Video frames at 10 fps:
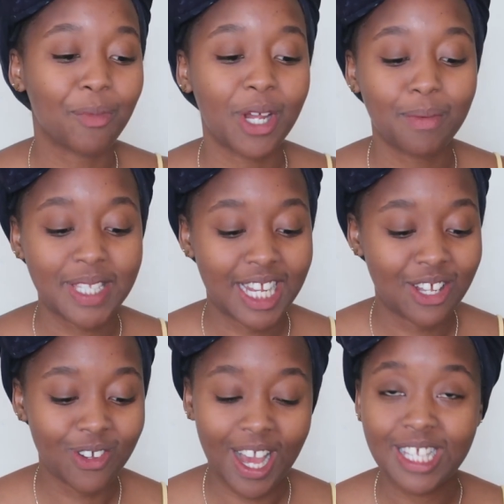I'm gonna be telling
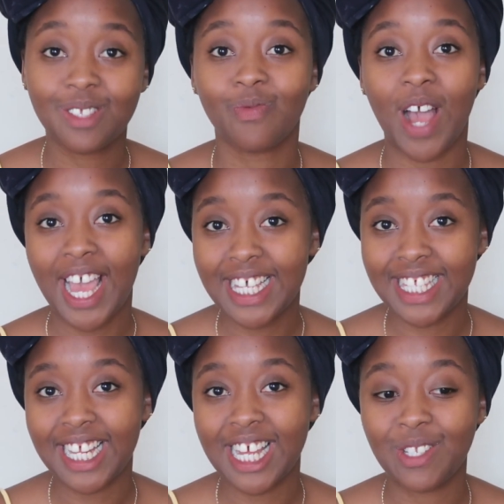you guys why
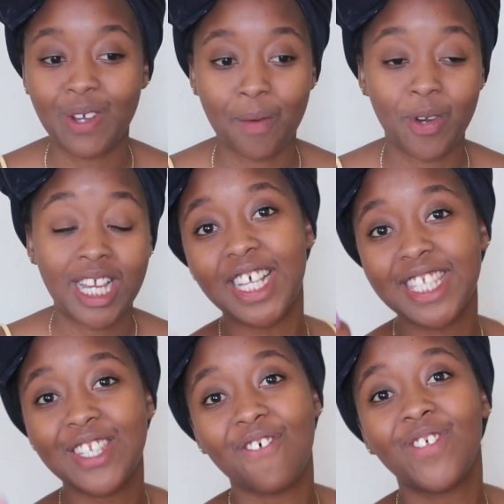exactly I took a break.
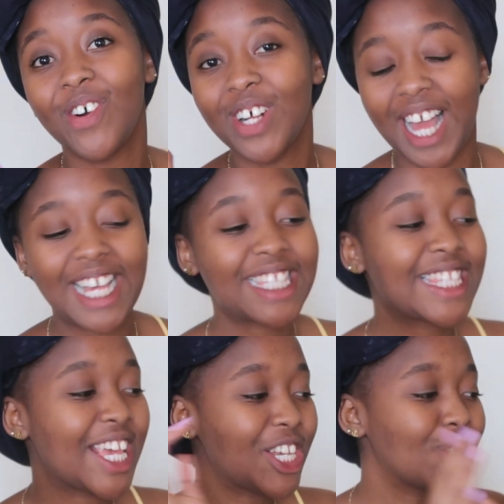First of all, guys,
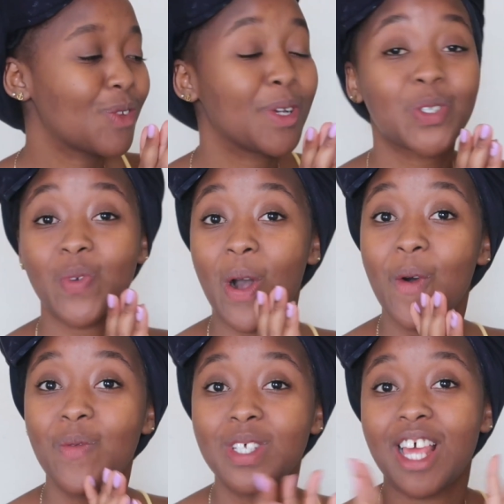thank you so much. We are
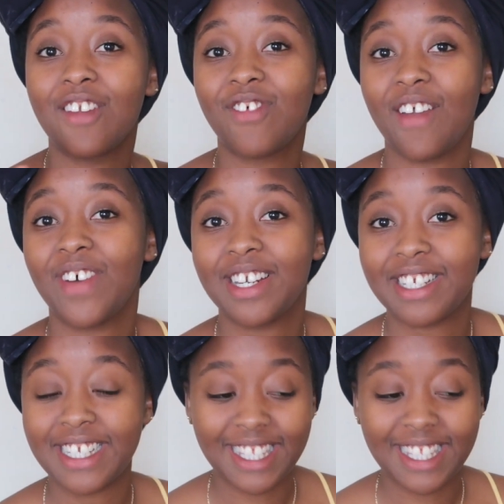almost at 500